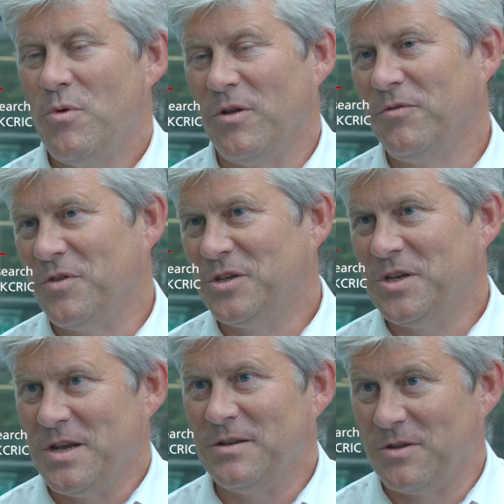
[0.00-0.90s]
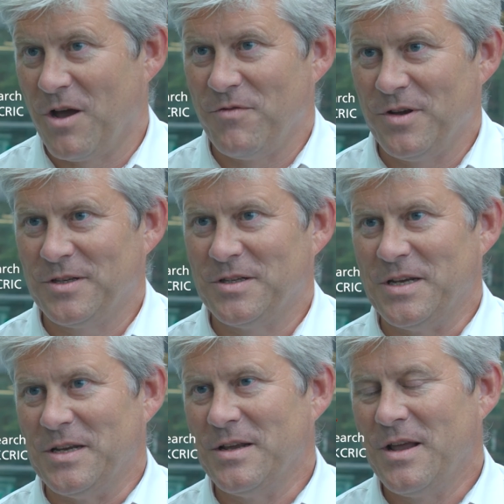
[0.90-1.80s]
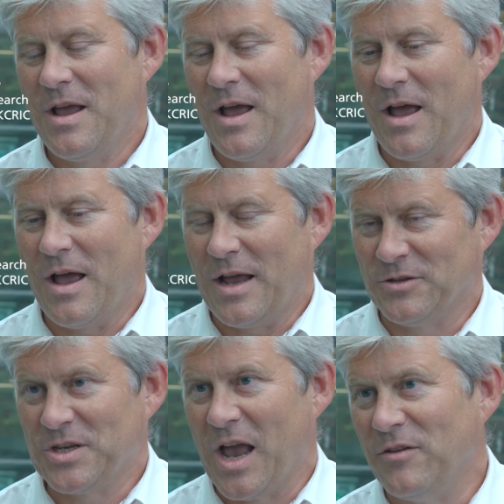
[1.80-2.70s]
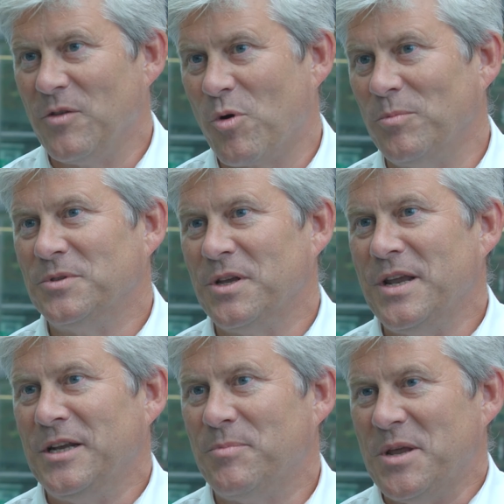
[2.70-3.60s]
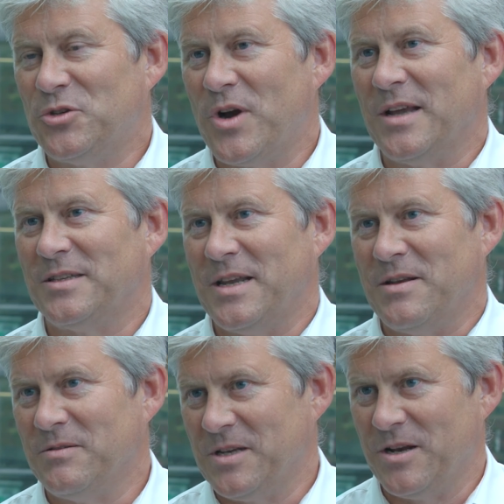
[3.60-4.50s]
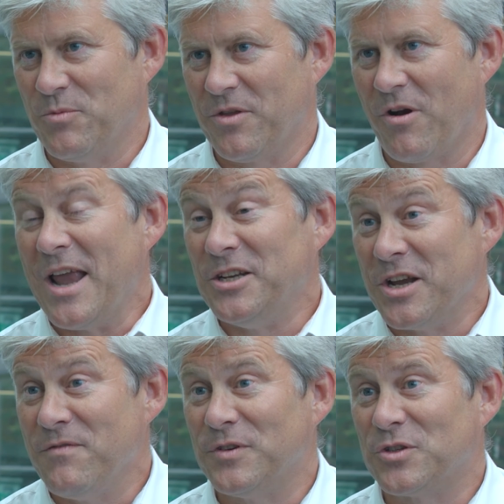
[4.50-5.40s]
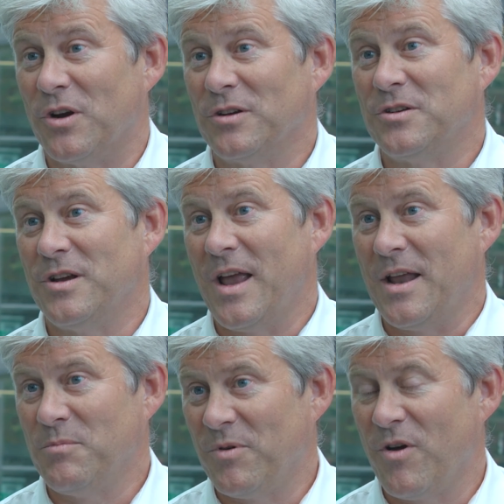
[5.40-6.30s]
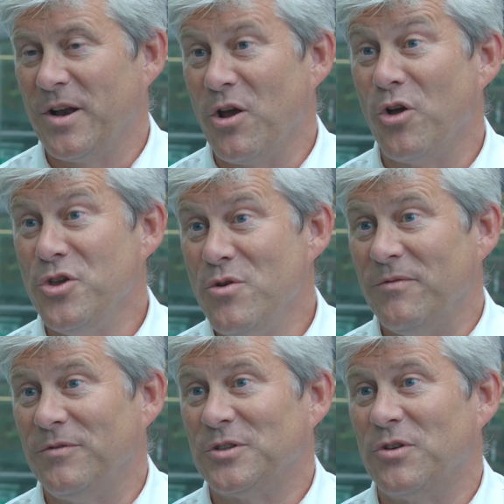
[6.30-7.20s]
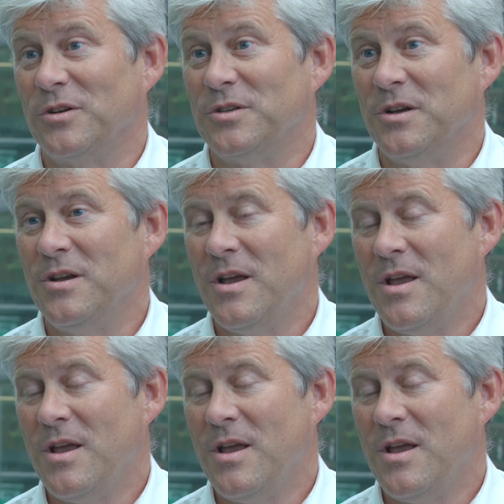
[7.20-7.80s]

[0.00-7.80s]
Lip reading: Well, for the sheer diversity and scale of the problems that need to be addressed in dealing with our ageing infrastructure and providing our new infrastructure.